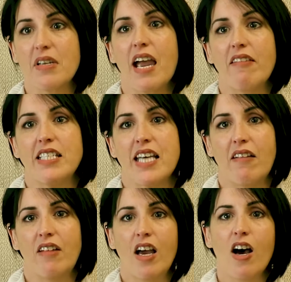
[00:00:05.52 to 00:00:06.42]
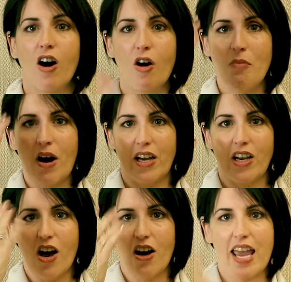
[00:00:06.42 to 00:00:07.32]
carried out on
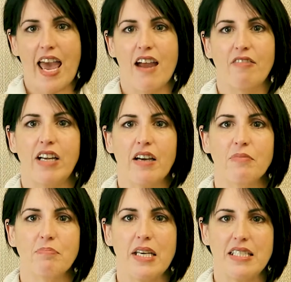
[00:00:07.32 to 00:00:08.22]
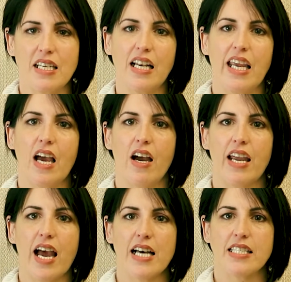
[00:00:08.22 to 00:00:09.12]
my eye area. Basically, I
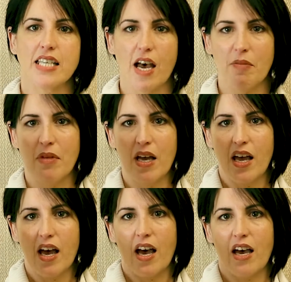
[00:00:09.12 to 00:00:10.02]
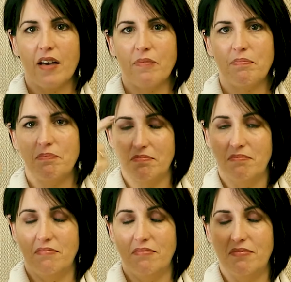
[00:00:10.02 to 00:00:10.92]
had
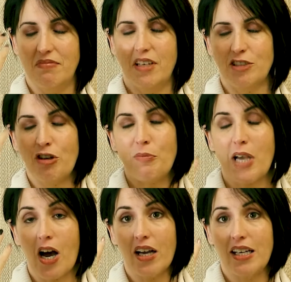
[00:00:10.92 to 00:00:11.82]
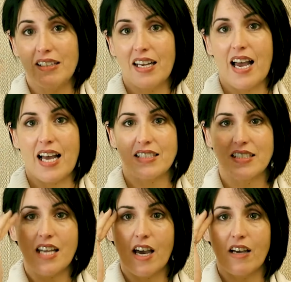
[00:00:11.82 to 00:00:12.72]
a droopy eye
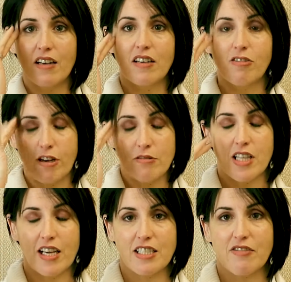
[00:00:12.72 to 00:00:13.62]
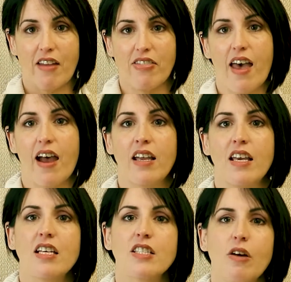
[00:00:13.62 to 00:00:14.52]
and crow's lines around there,
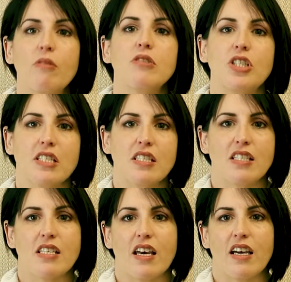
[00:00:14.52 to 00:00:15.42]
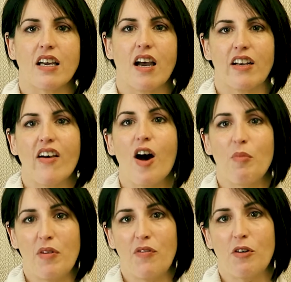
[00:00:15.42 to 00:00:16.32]
so it was just to kind of
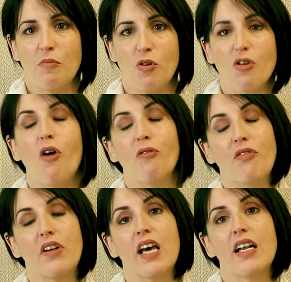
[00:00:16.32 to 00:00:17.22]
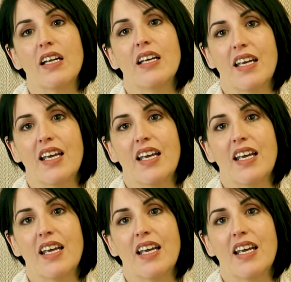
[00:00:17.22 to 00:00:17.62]
help me feel more confident